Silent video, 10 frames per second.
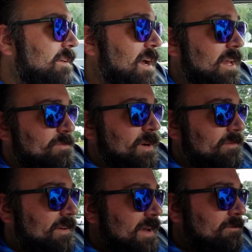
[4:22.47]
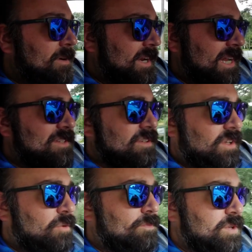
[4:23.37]
Not spring fed, but it gets a
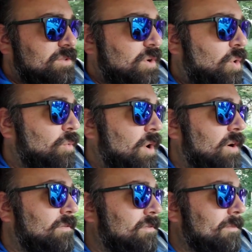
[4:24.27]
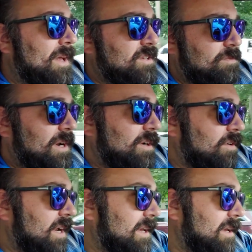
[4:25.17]
little boost of cold water from that spring
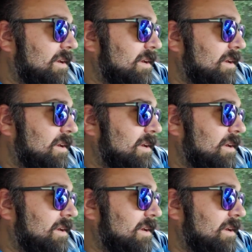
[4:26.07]
creek.